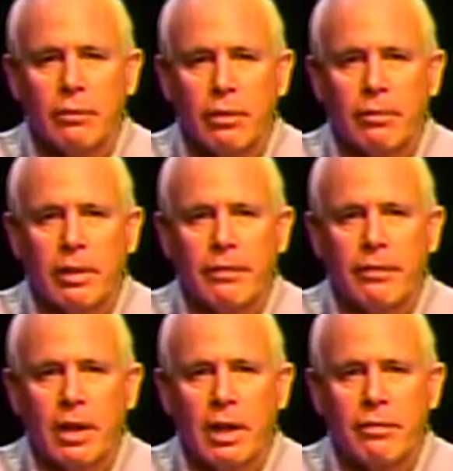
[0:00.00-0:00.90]

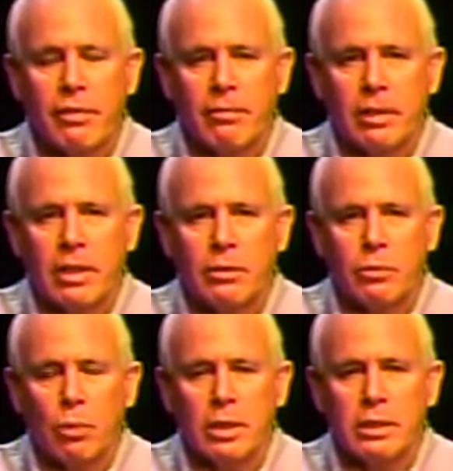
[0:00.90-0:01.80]
353
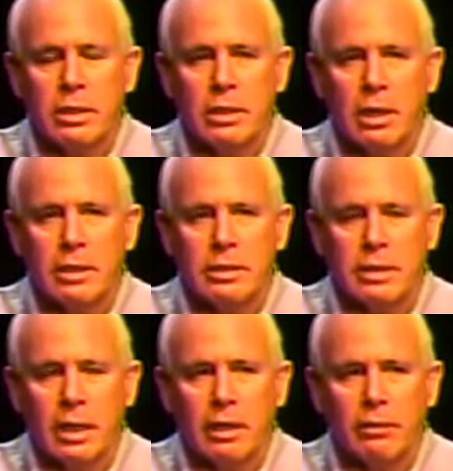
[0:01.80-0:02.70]

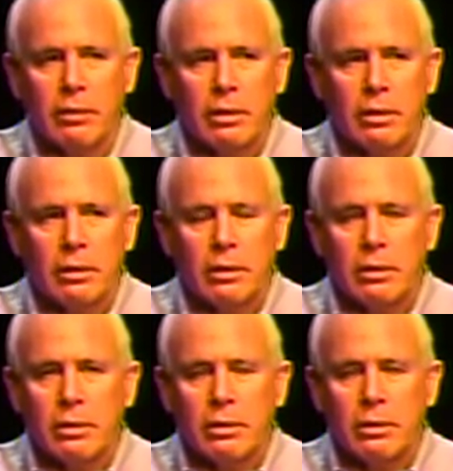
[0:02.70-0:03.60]
2910.
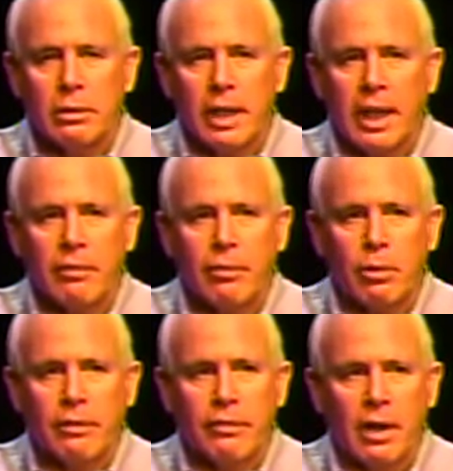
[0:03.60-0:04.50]

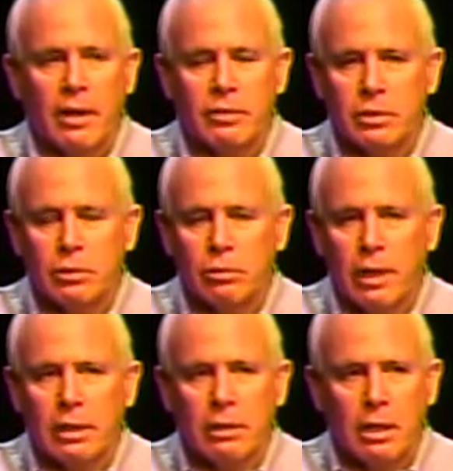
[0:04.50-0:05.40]
845 is a
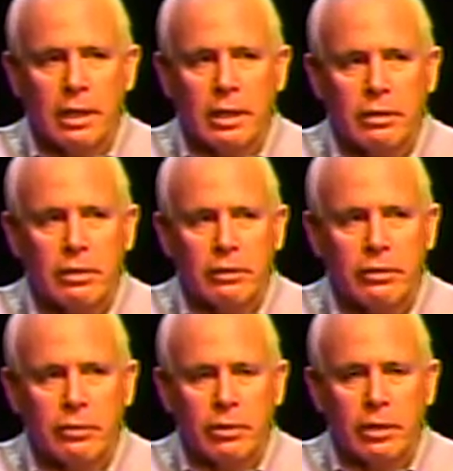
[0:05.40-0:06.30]
direct line into the
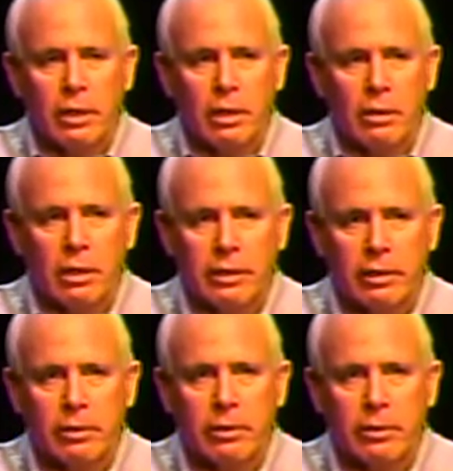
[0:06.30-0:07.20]
studio. I'll
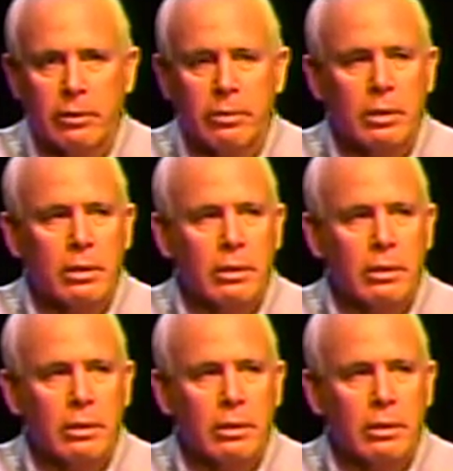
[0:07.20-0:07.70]
hear you.